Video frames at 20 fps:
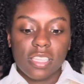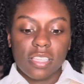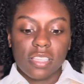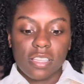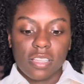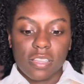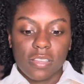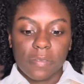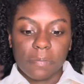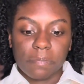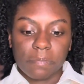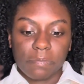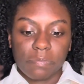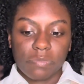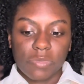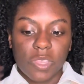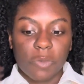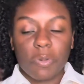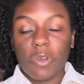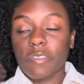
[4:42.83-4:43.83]

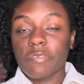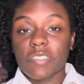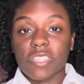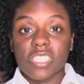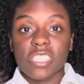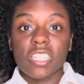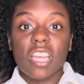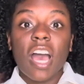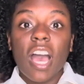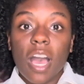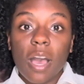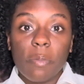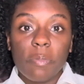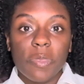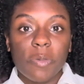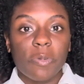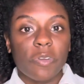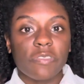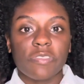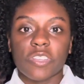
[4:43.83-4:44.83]
The perfect job, the
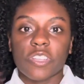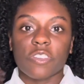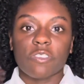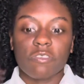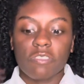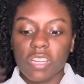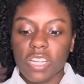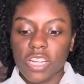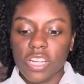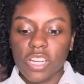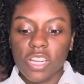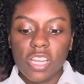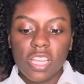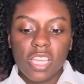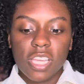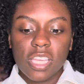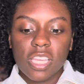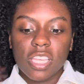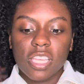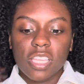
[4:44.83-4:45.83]
perfect career.
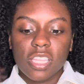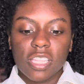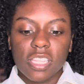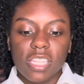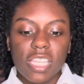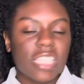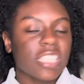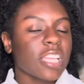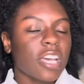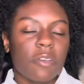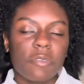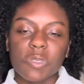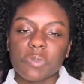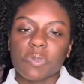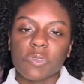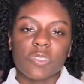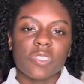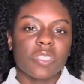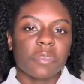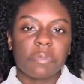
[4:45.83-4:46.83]
That's not how it's
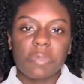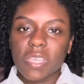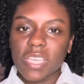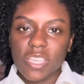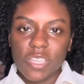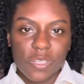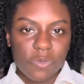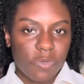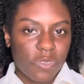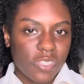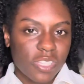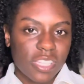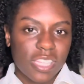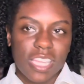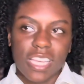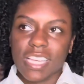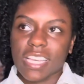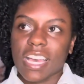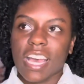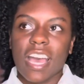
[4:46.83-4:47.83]
supposed to be. You're supposed to
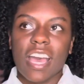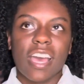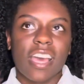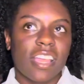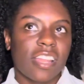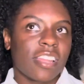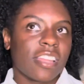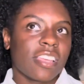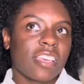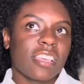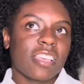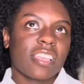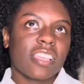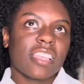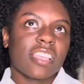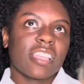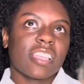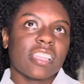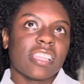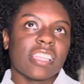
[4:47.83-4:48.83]
let God
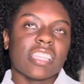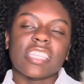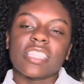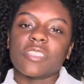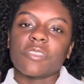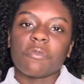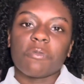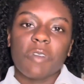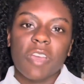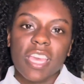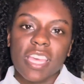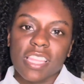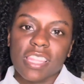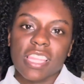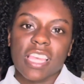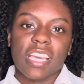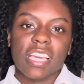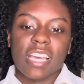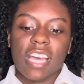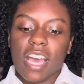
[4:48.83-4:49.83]
lead the way,
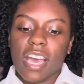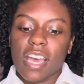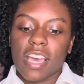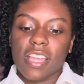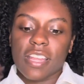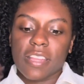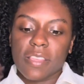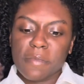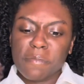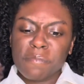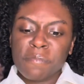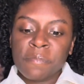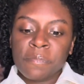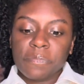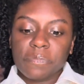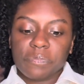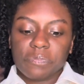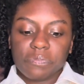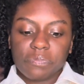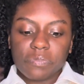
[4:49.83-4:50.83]
let God
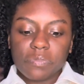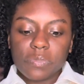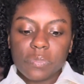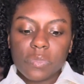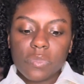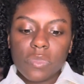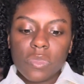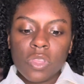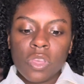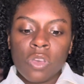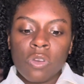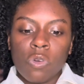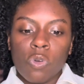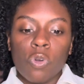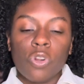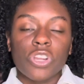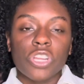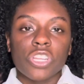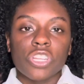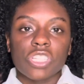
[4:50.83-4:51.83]

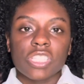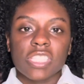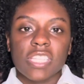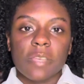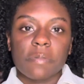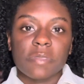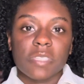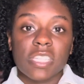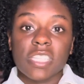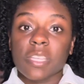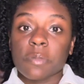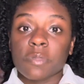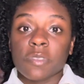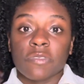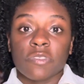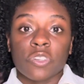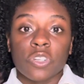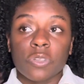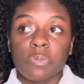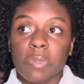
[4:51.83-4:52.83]
order your steps. The steps of
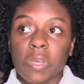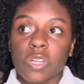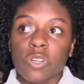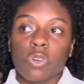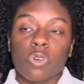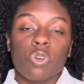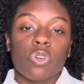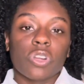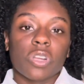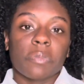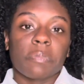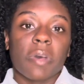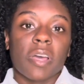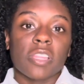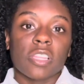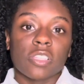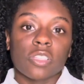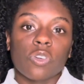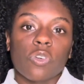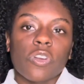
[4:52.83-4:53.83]
a good man are ordered by
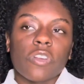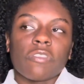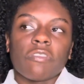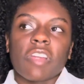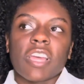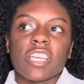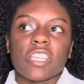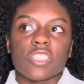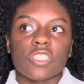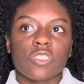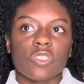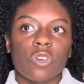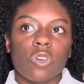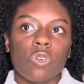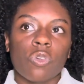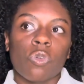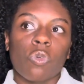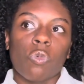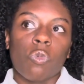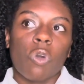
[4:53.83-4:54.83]
the Lord, right?
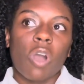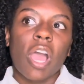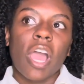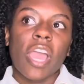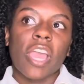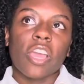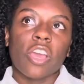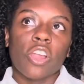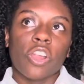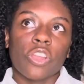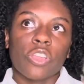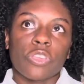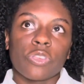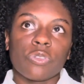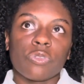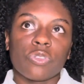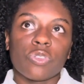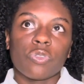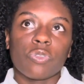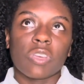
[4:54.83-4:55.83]
So why are
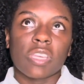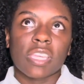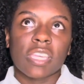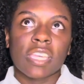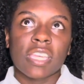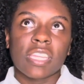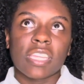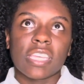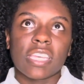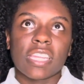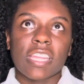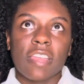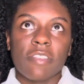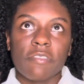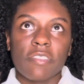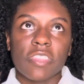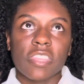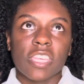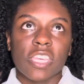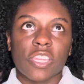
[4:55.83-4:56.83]
you doing any and
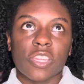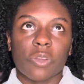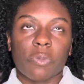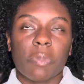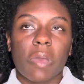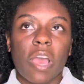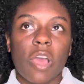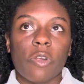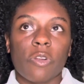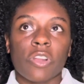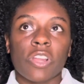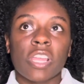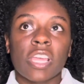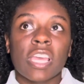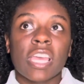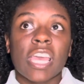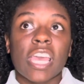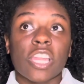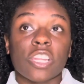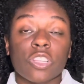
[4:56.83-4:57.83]
everything in your power
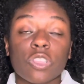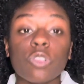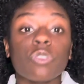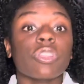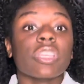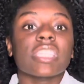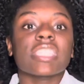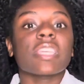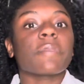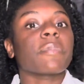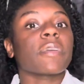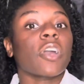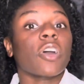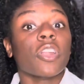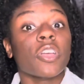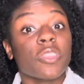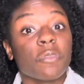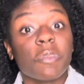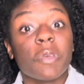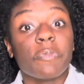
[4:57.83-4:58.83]
including stepping on
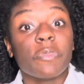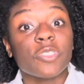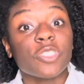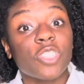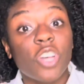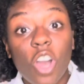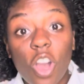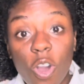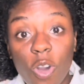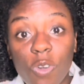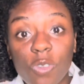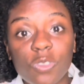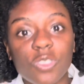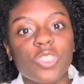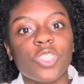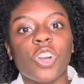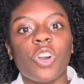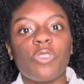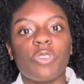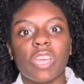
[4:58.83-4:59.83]
other people's toes to
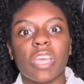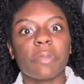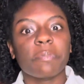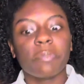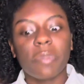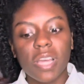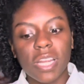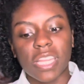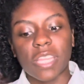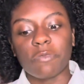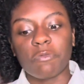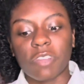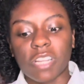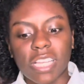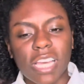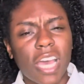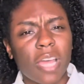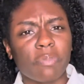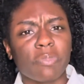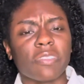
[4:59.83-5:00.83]
go get money when
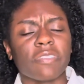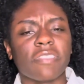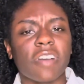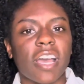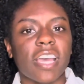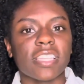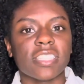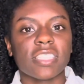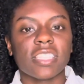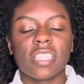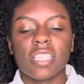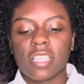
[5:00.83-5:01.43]
God provides.